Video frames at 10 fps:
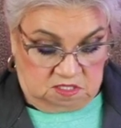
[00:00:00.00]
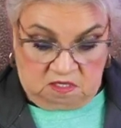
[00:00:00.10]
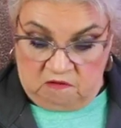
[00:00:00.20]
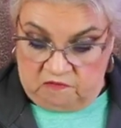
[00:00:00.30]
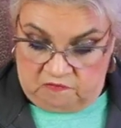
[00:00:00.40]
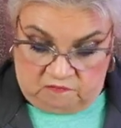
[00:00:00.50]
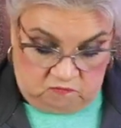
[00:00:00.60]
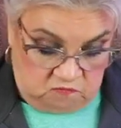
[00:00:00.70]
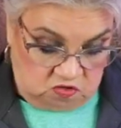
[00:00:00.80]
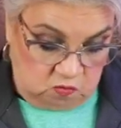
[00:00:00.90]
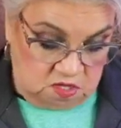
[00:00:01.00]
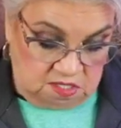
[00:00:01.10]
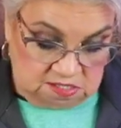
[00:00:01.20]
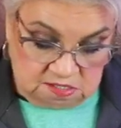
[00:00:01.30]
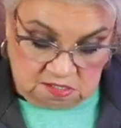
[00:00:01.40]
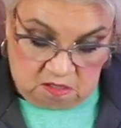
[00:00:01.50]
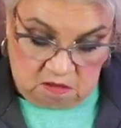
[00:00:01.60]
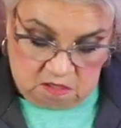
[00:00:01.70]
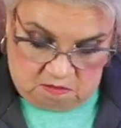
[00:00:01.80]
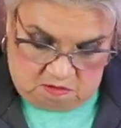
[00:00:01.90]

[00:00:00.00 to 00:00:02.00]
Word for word: stuff doing this I tell ya.